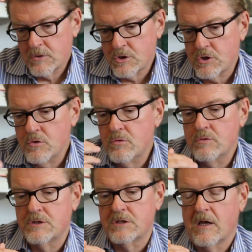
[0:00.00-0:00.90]

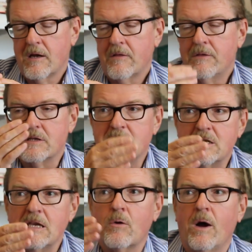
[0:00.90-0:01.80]
choose the
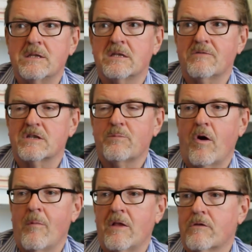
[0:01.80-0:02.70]
sequence of
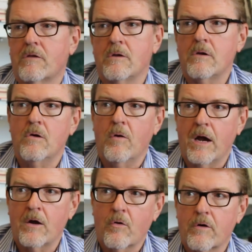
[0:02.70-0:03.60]
experiments to do
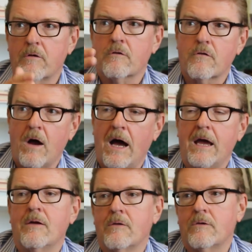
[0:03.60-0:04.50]
in order to
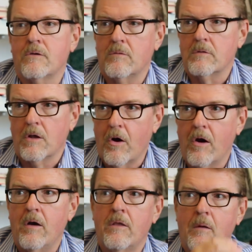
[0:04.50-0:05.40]
try to
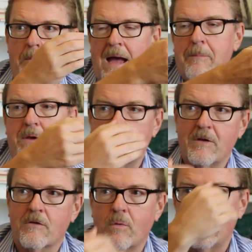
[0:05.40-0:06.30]
learn the mapping
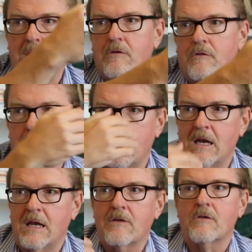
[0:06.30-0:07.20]
between each gene
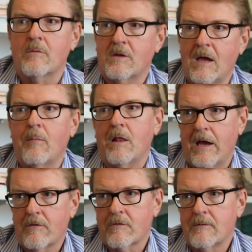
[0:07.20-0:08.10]
and each of the
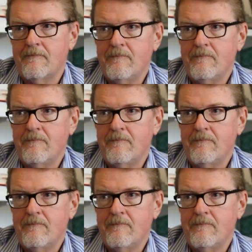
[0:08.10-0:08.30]
metabolites.